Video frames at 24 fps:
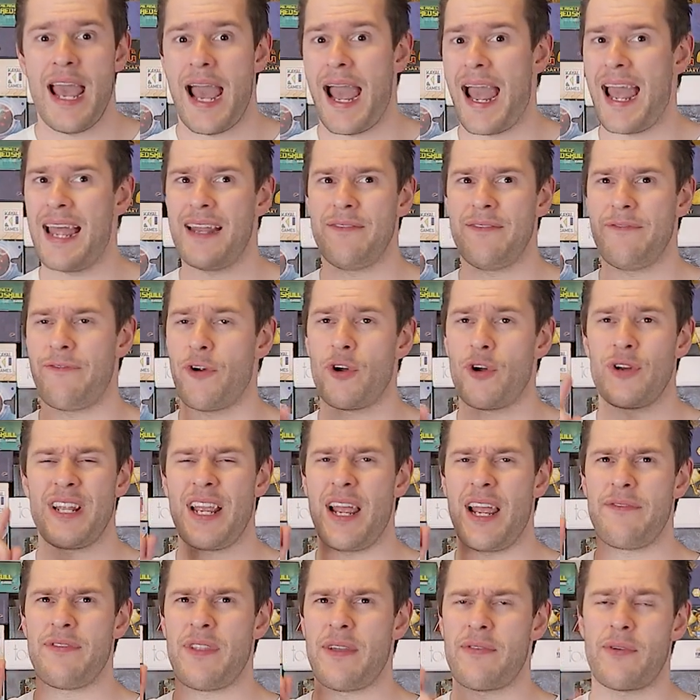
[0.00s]
And thirdly,
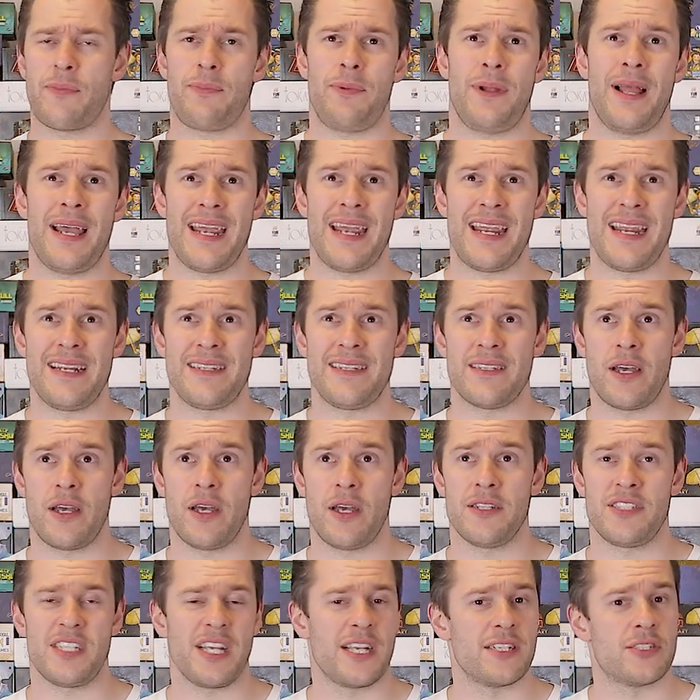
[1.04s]
I've never played
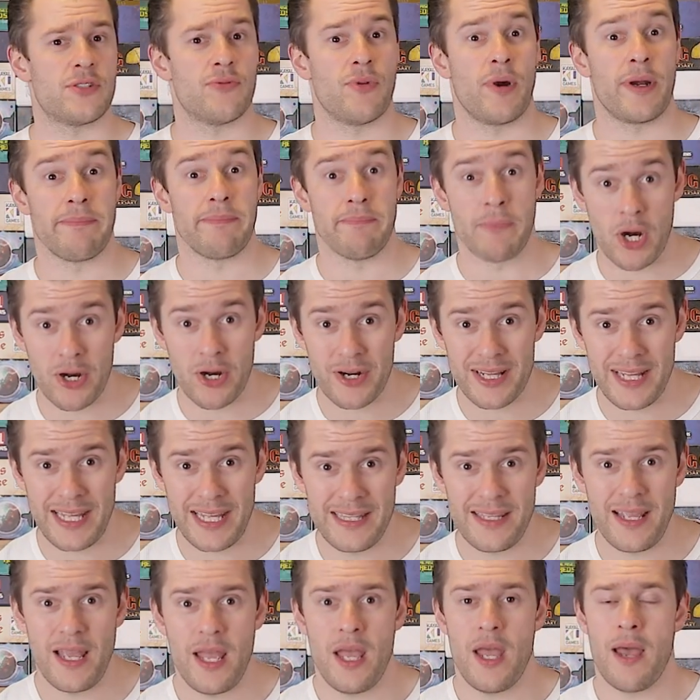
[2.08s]
Ticket to Ride
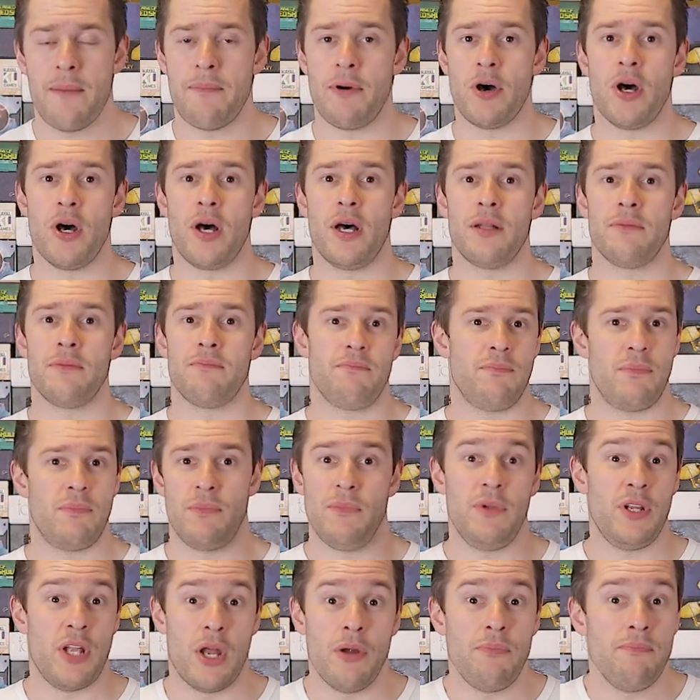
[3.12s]
Marklin, but
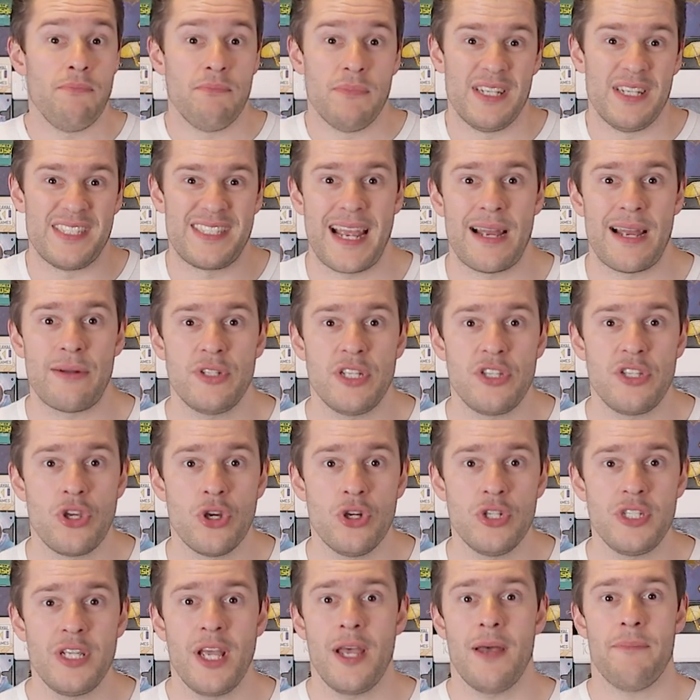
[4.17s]
you know, it sounded
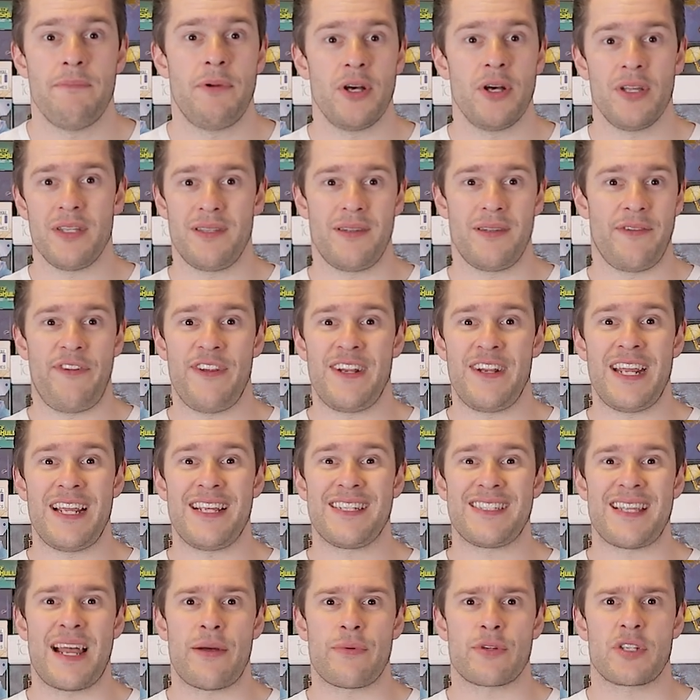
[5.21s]
good, but the thing
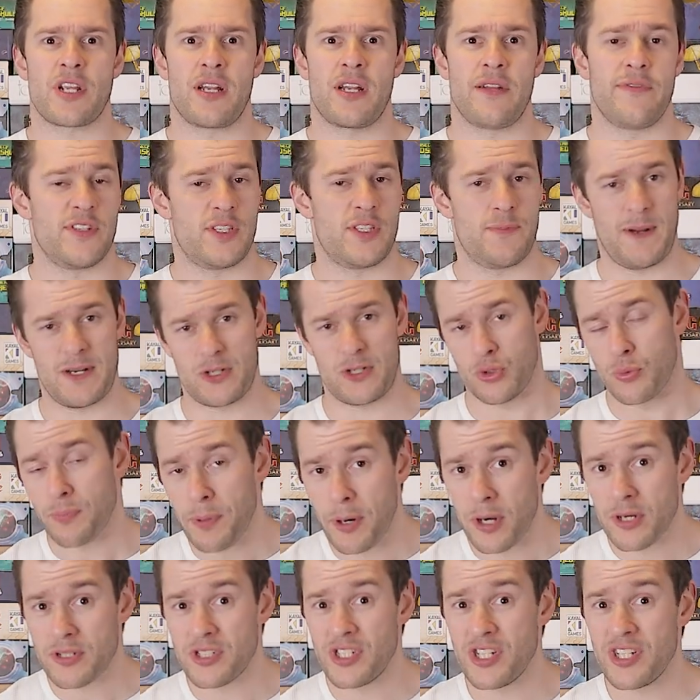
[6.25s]
is, that was kind of a special
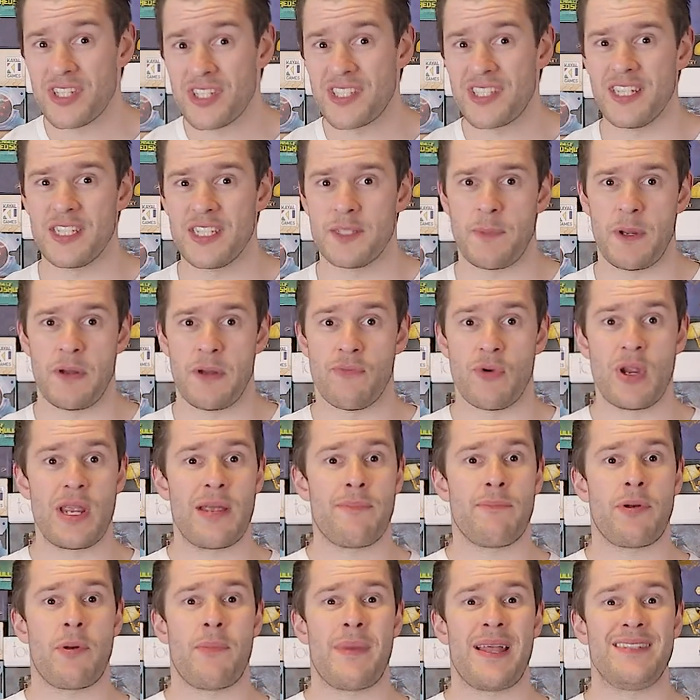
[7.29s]
purchase. It's been
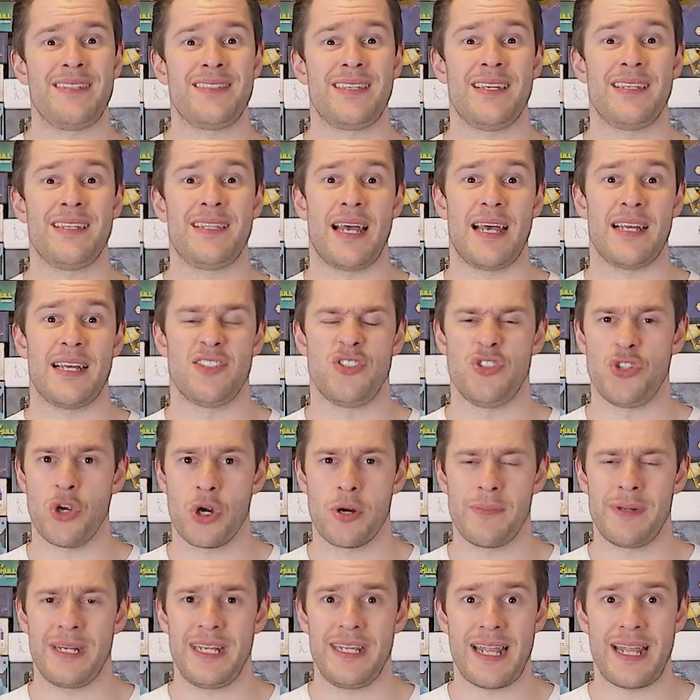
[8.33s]
re-implemented as
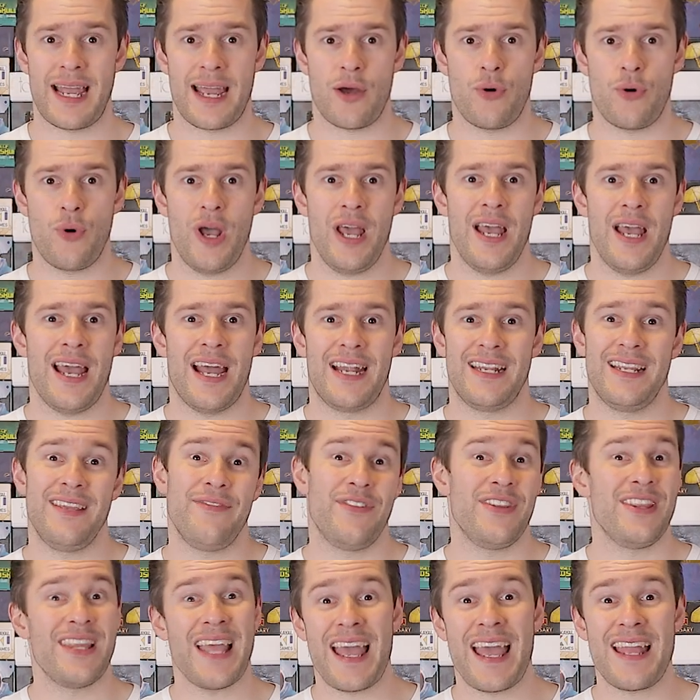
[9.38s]
Germany now, and
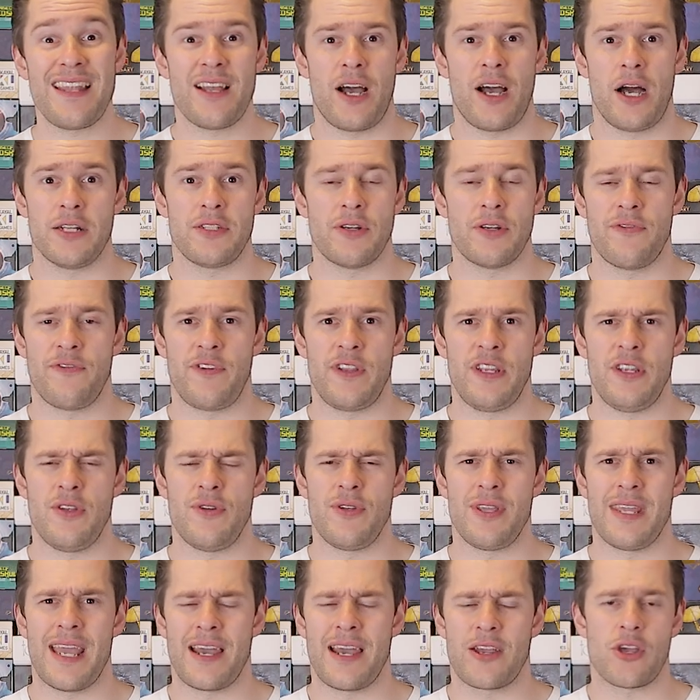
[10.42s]
even then, I don't think you
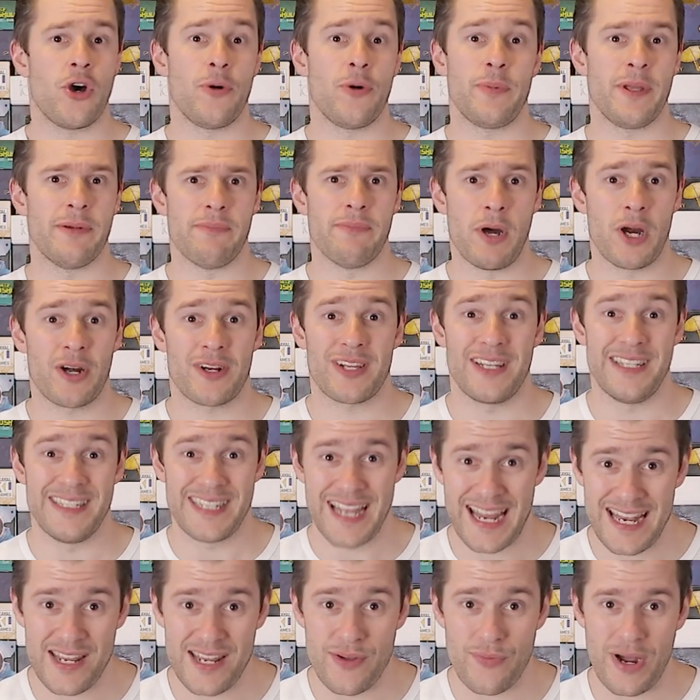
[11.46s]
can get a copy of Markland
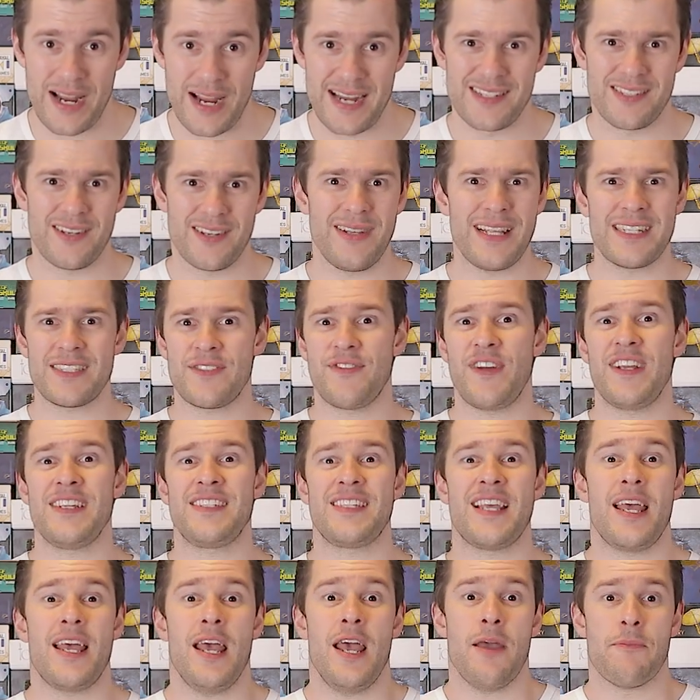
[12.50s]
anyway. So let's face
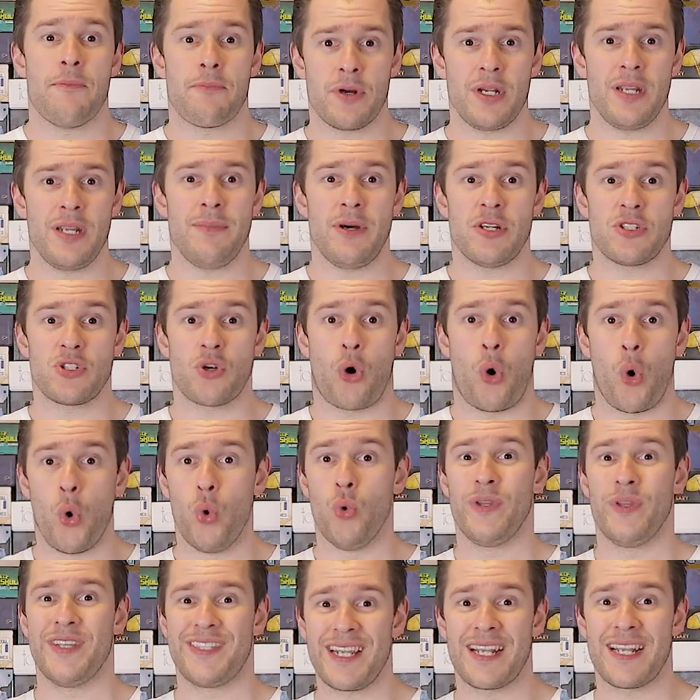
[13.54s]
it, pretty much
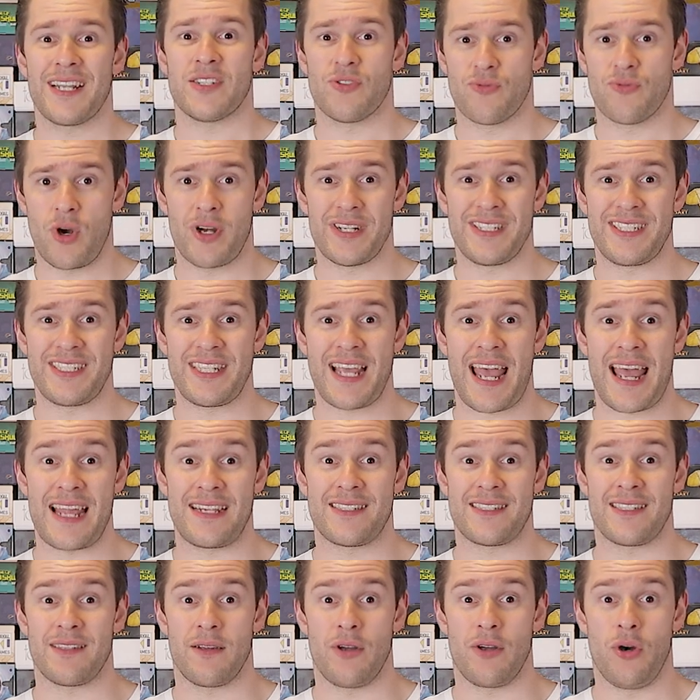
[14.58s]
all the Ticket to Ride
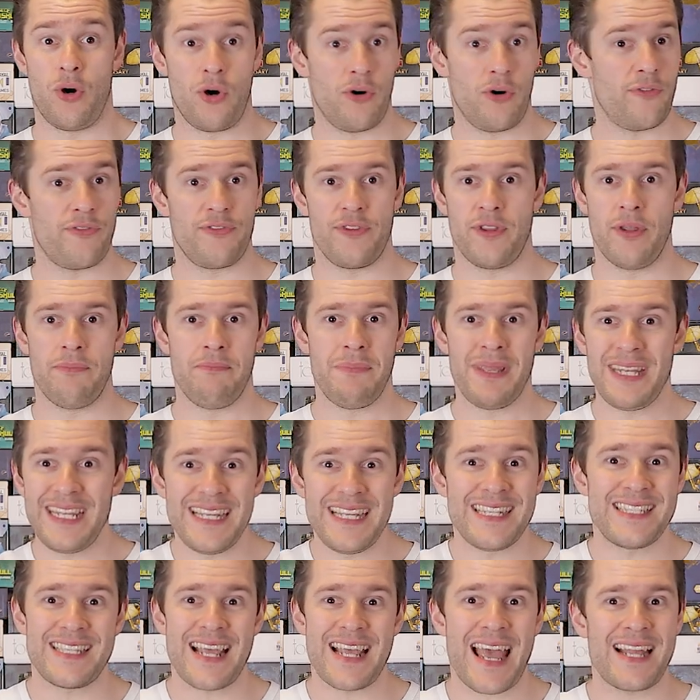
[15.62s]
sets of the mini
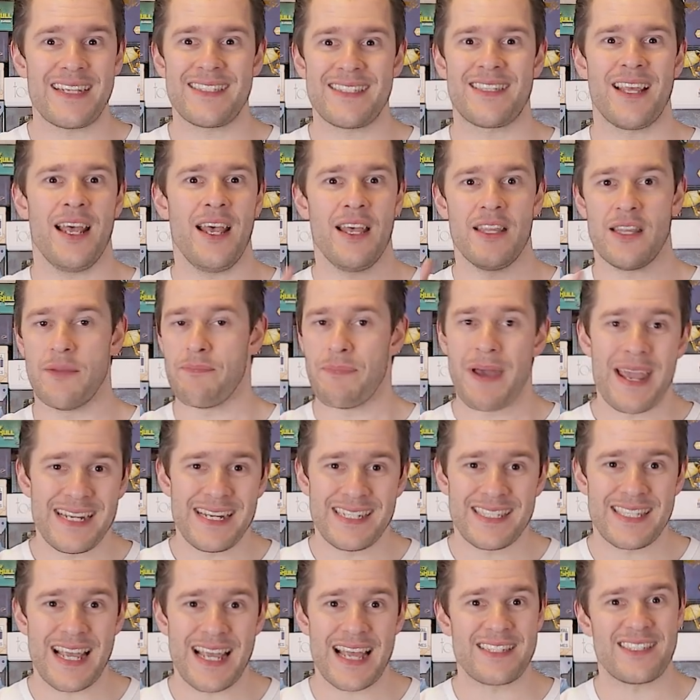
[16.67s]
sets, the
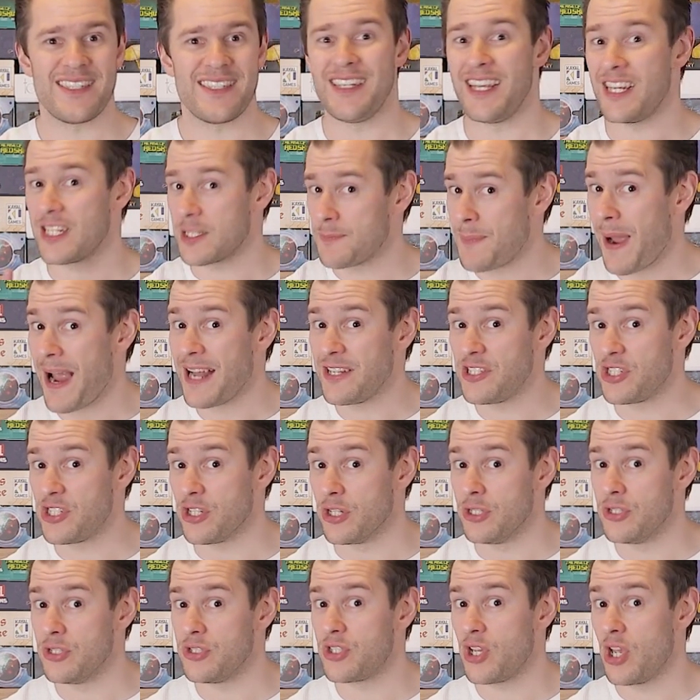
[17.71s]
base sets, and the
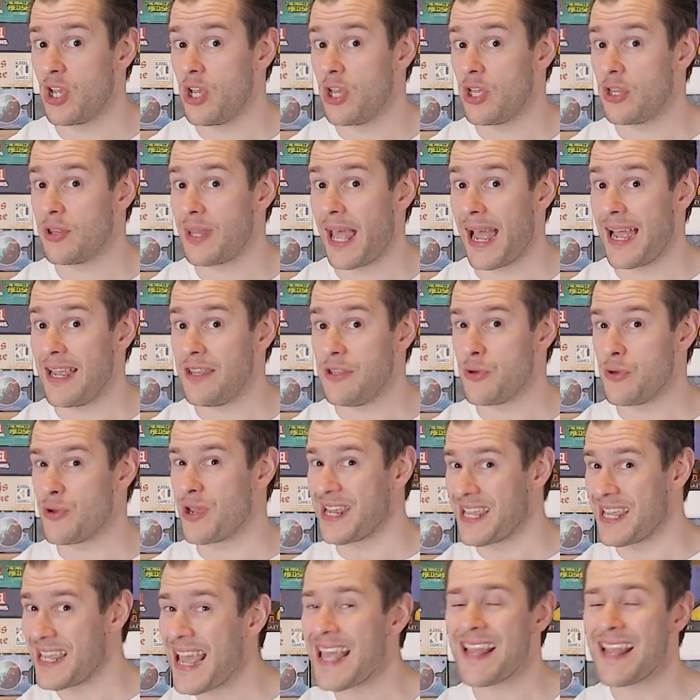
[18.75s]
expansions that you
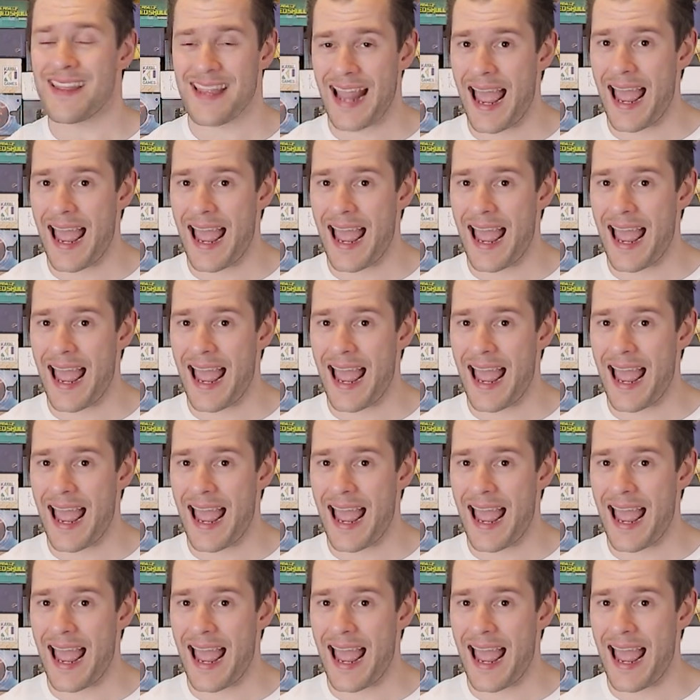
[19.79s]
can get